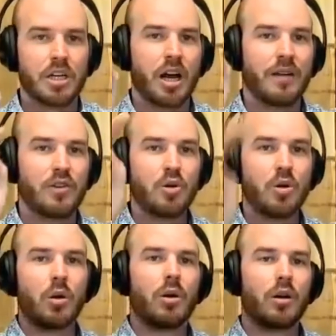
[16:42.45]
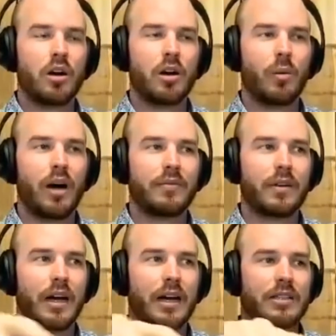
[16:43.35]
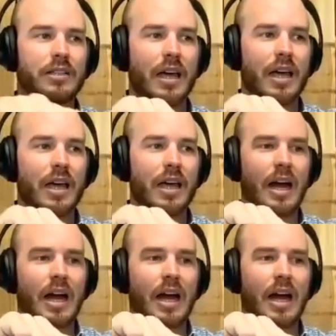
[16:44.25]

Chadi, if you go to your wife tonight and say,